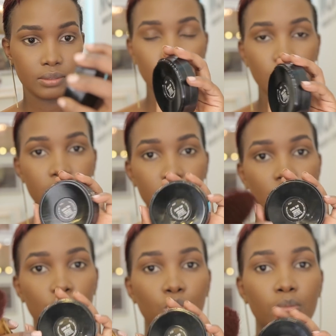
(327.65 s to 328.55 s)
So this is
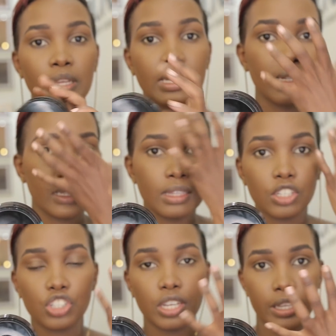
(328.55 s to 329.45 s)
just to blend in
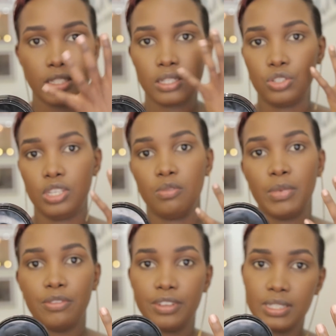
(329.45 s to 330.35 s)
the shades and to give
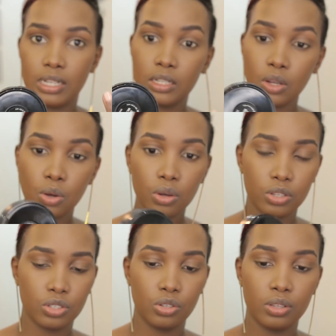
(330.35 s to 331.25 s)
my face a glow,
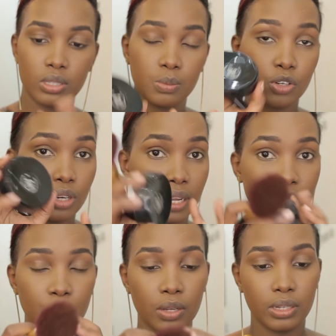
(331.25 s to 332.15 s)
because you know these
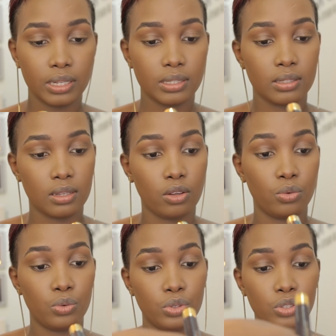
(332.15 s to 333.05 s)
mineralized powders are
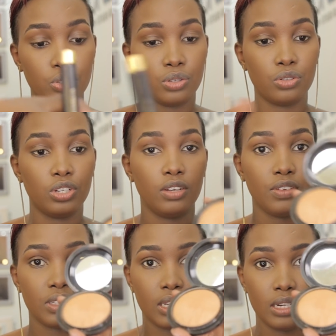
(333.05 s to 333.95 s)
good to give
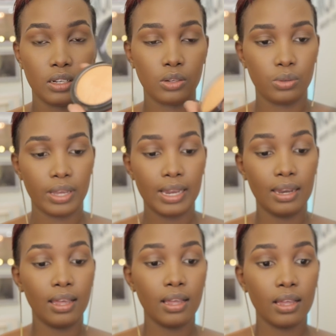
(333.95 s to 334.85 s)
your skin a glow. I
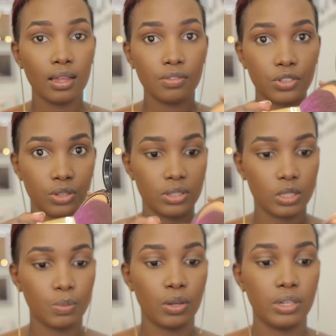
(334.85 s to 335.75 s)
love to use
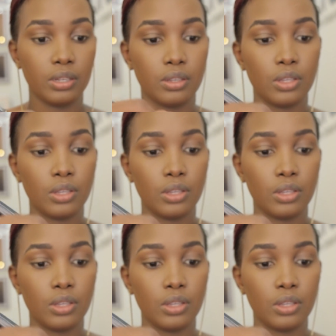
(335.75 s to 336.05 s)
this powder.